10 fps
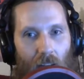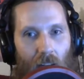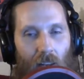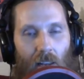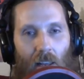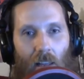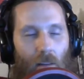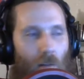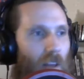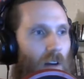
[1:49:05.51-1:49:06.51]
And, it, it, you know,
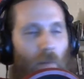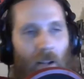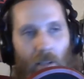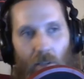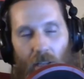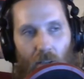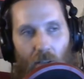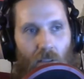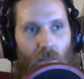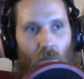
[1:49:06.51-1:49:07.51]
in our
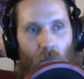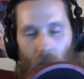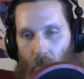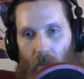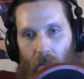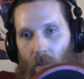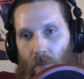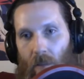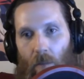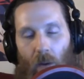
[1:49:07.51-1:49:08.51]
imaginations, we're going to build
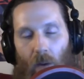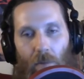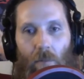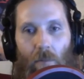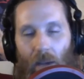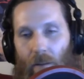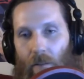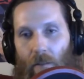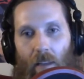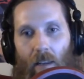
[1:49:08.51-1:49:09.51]
something probably better
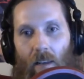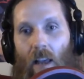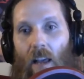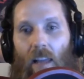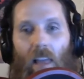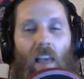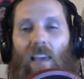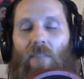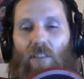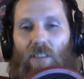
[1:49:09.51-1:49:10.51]
than
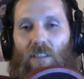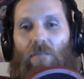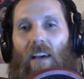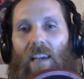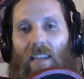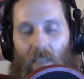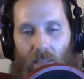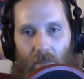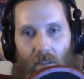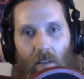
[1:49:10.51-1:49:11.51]
even just the vagueness of
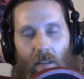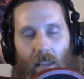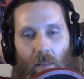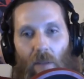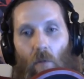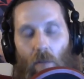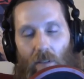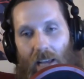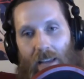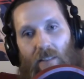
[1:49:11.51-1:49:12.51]
it can be more
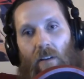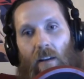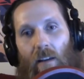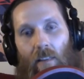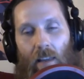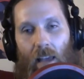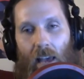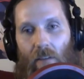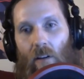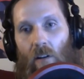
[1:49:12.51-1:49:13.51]
satisfying than
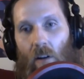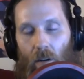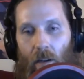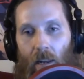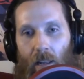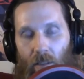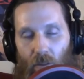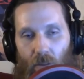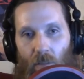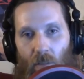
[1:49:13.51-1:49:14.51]
having a concrete answer to
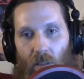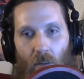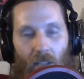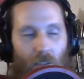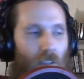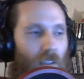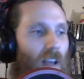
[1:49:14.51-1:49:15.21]
some of these questions.